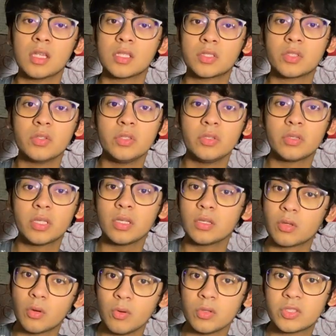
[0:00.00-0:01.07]
so you can
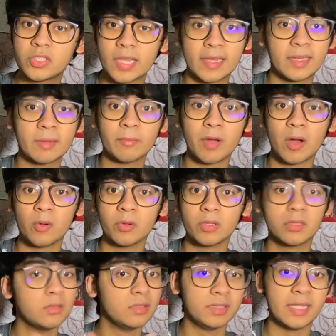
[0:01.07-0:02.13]
go check them
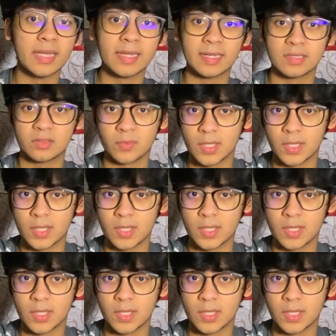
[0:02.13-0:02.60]
out there as